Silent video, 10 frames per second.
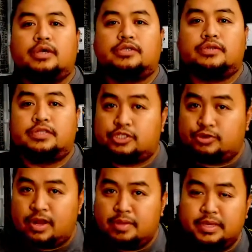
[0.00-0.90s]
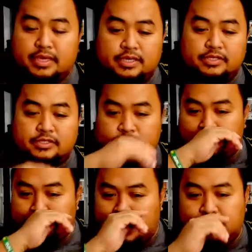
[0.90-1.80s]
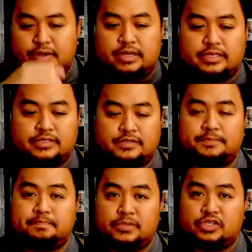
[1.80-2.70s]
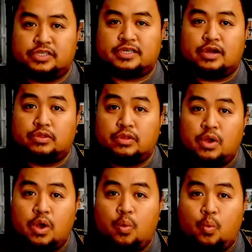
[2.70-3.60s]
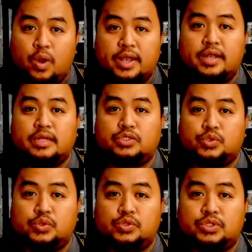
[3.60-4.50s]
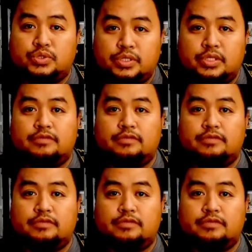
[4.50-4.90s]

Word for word: So the strumming is, the pattern is just count 1, 2,